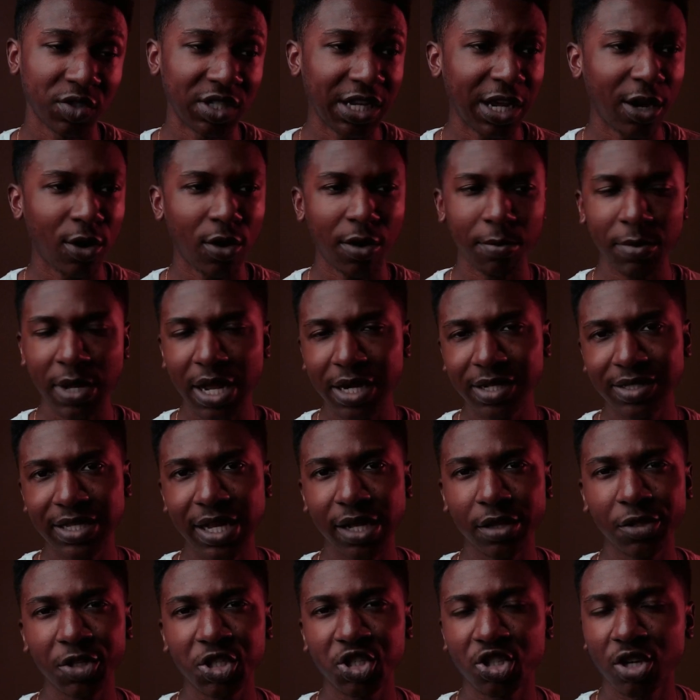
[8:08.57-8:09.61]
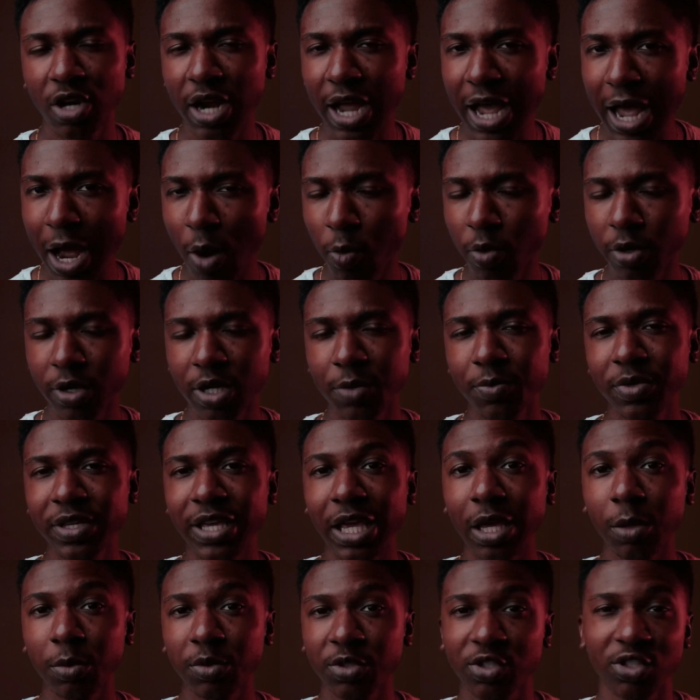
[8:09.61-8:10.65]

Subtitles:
Now, I'm not exactly sure how we're going to be able